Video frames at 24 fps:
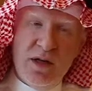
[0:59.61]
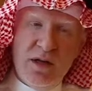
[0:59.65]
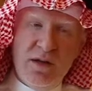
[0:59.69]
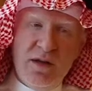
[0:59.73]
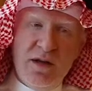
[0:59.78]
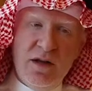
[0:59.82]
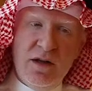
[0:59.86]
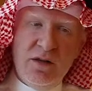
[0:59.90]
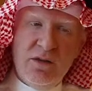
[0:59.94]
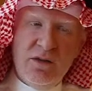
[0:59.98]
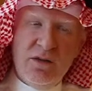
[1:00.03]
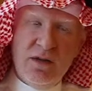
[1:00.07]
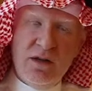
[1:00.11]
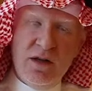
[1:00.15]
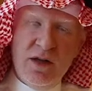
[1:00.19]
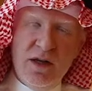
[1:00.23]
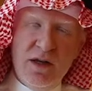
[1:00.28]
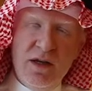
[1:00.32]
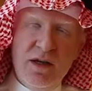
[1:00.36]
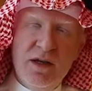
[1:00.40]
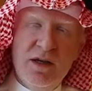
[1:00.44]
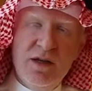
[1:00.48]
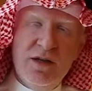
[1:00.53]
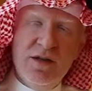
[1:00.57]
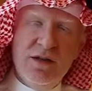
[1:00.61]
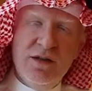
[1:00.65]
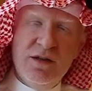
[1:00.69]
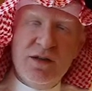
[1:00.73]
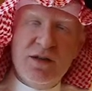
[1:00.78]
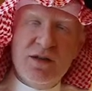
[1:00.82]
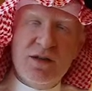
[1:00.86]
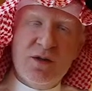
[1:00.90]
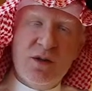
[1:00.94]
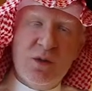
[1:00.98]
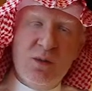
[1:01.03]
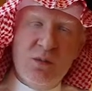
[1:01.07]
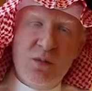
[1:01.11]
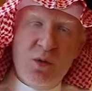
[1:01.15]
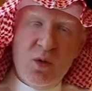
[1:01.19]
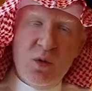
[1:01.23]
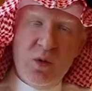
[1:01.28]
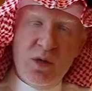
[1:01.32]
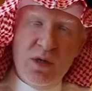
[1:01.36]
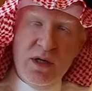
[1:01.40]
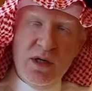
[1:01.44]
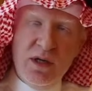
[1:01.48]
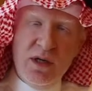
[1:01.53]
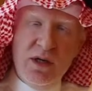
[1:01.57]
At the end of the day, these are
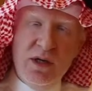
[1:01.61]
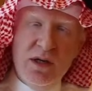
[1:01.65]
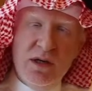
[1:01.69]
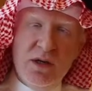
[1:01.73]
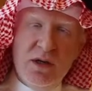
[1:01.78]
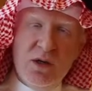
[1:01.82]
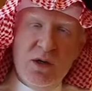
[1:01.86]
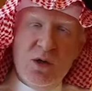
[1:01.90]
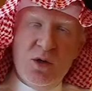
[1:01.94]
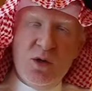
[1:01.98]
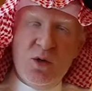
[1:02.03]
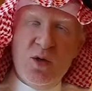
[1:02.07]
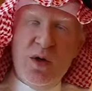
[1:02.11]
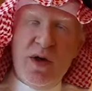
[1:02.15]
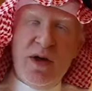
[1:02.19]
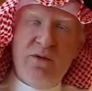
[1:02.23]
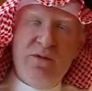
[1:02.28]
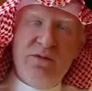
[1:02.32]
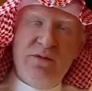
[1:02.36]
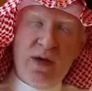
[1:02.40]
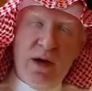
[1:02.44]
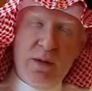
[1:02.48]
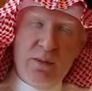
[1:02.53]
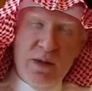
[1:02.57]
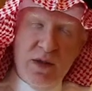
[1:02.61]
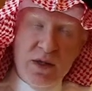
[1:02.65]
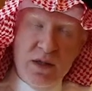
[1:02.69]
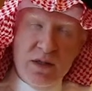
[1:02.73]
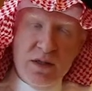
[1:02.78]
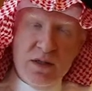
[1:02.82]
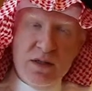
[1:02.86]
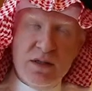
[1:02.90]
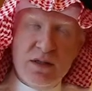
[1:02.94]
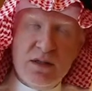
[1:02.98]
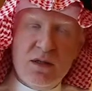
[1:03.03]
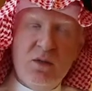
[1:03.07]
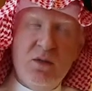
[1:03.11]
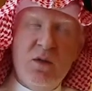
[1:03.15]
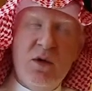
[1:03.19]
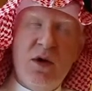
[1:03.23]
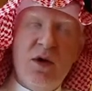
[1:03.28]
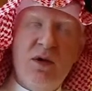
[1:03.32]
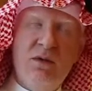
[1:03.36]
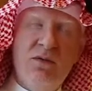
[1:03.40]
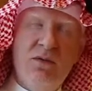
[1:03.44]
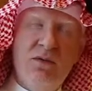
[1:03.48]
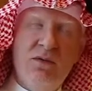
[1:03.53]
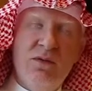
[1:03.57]
employee who have families and who have